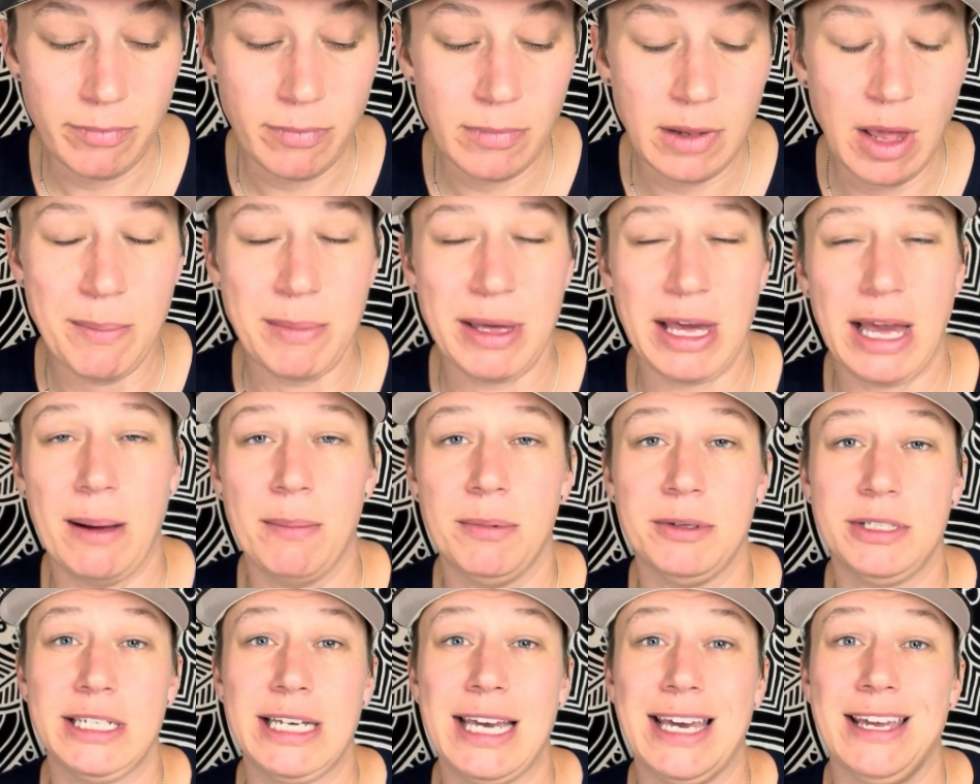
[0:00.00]
being able
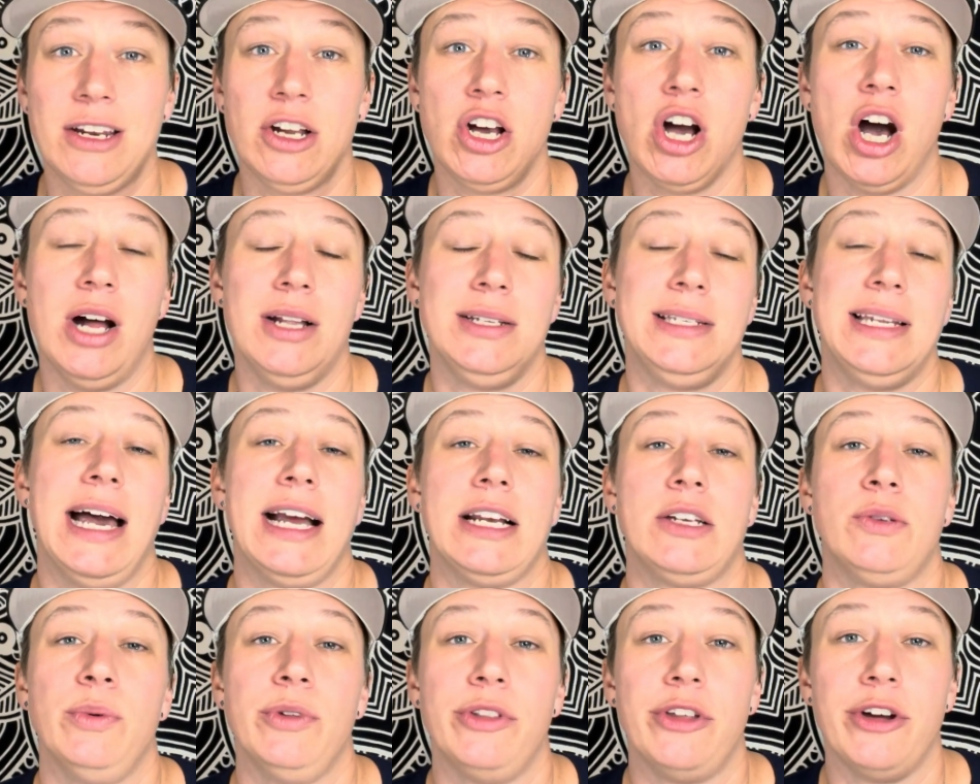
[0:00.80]
to get in
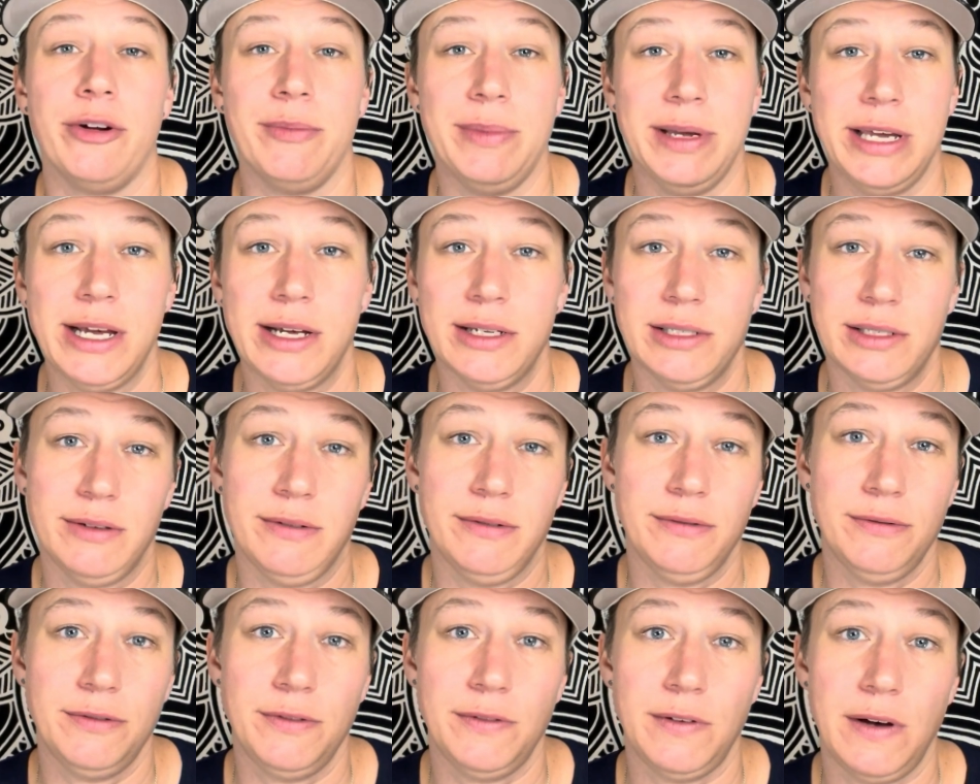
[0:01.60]
contact with her because
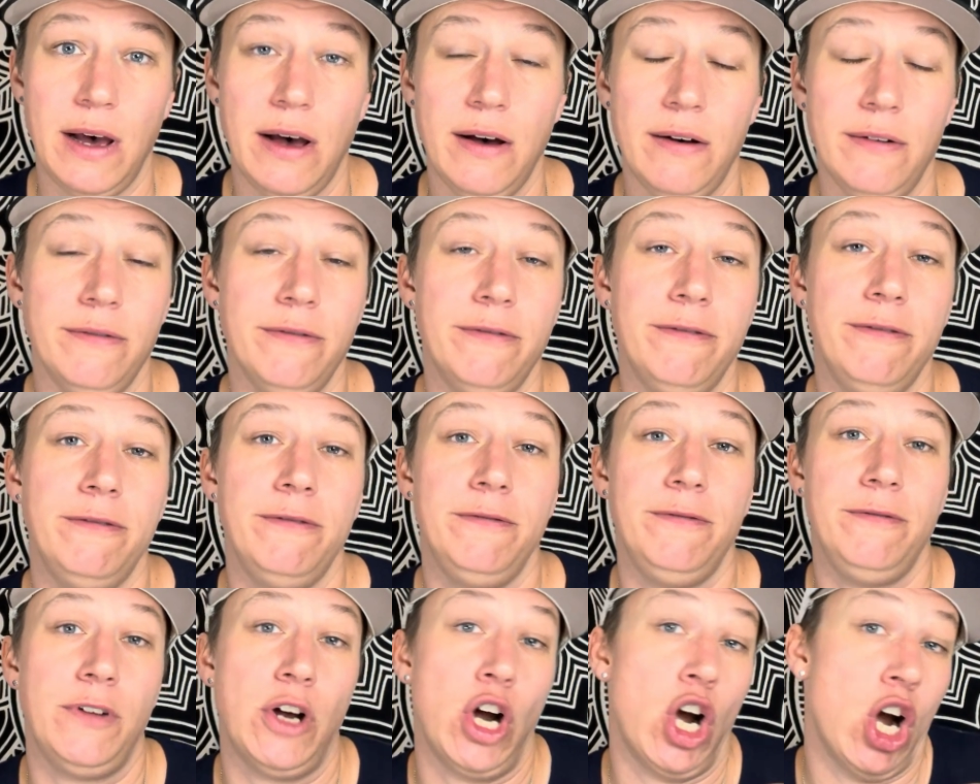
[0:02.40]
of
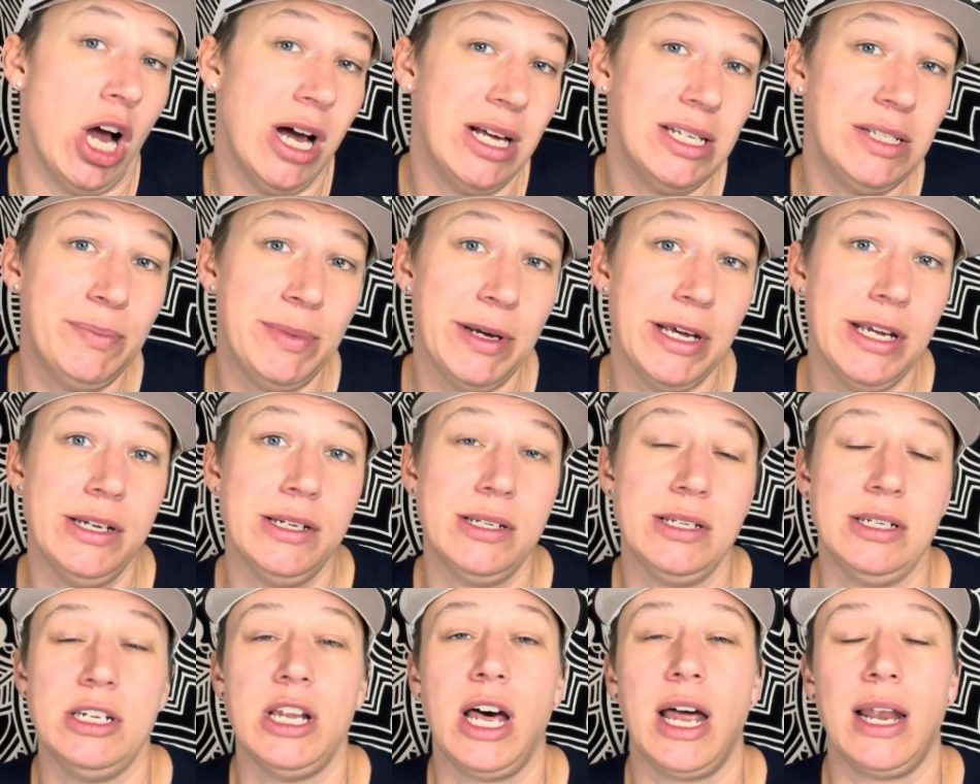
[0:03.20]
her
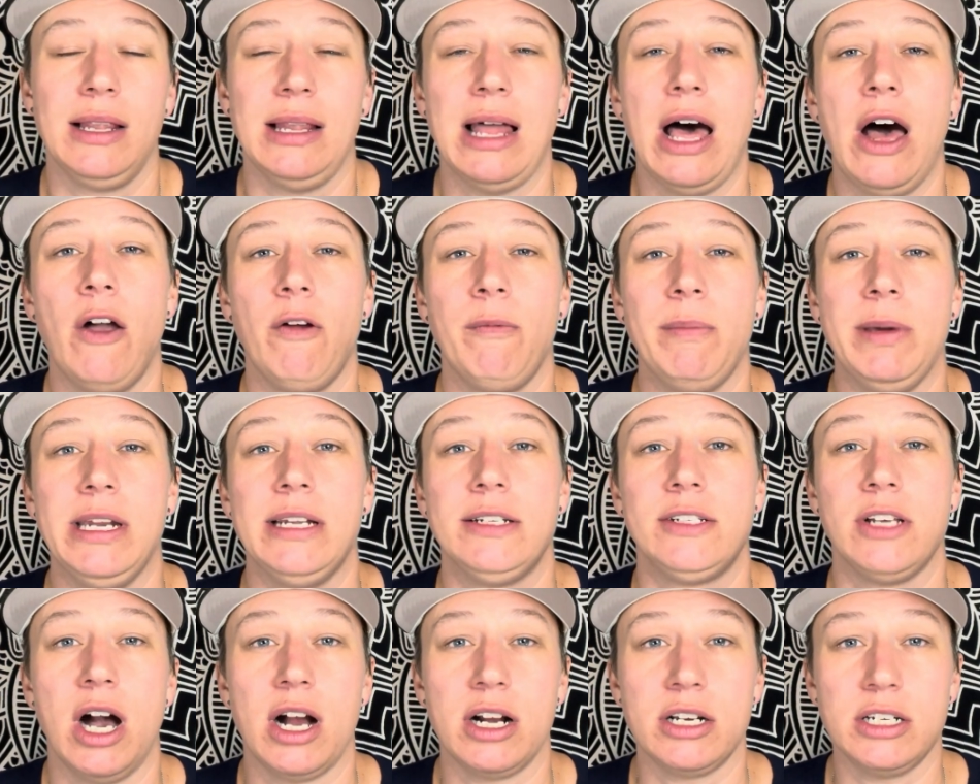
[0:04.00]
husband not allowing me to
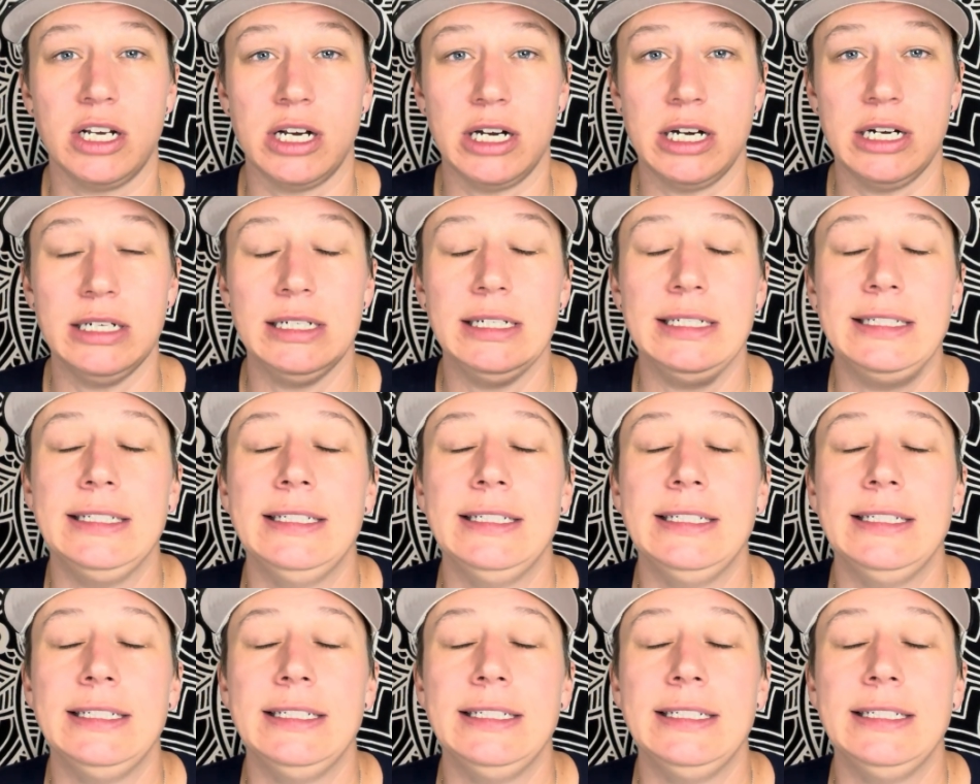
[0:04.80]
talk to her